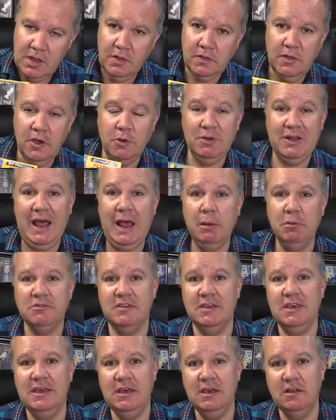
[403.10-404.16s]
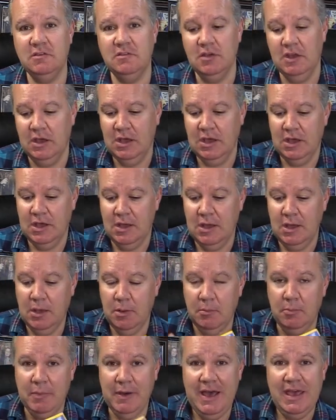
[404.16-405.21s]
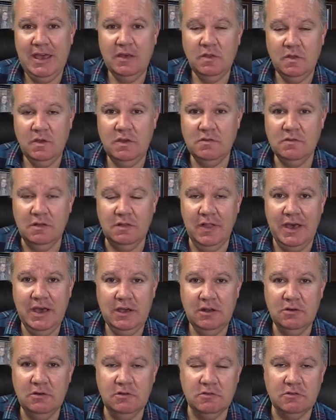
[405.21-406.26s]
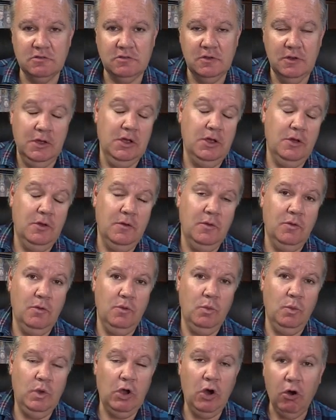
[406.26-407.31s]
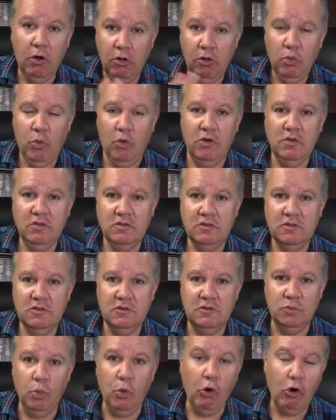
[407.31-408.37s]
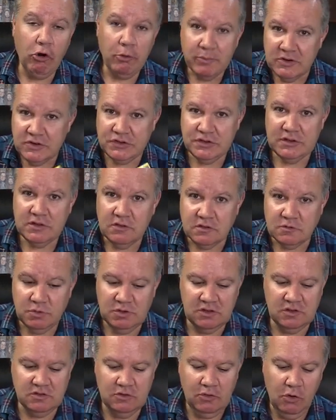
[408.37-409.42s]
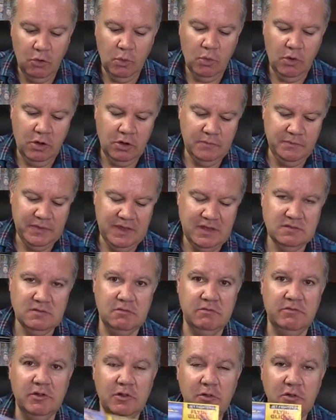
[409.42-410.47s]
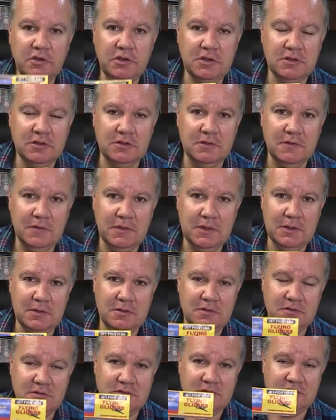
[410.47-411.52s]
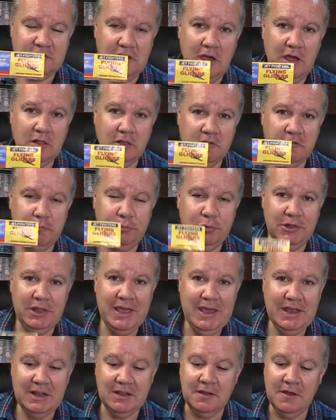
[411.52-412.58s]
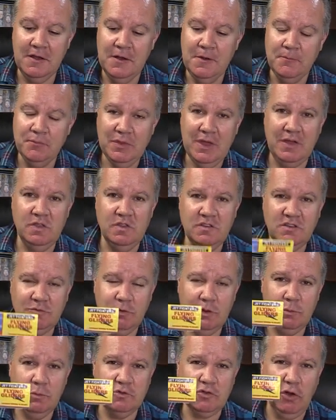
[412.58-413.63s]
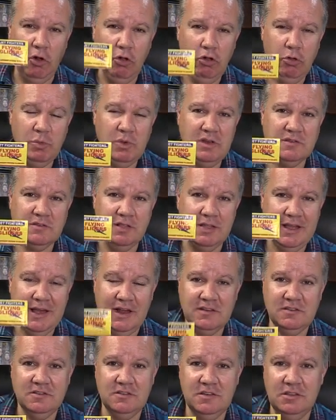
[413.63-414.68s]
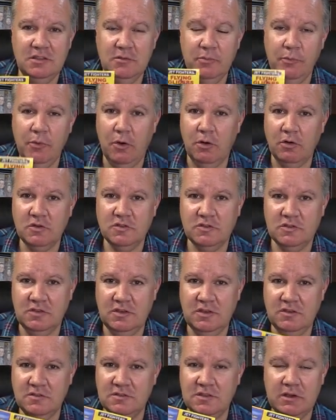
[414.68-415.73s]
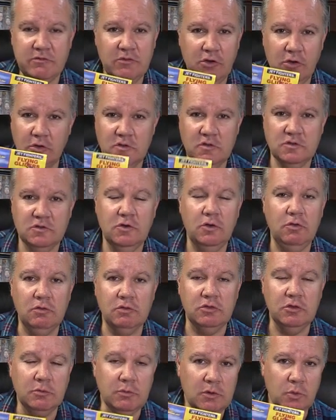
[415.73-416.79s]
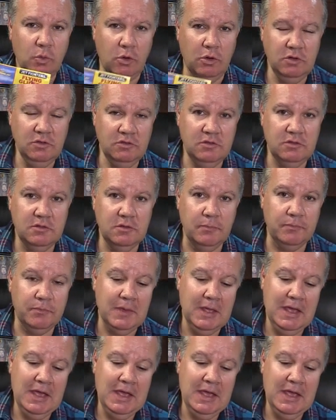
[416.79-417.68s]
Now, when I was a kid buying these gliders, we all wanted war machines. We did not want a civilian style of plane. And this one was always last in the box. These never got sold. No one wanted them.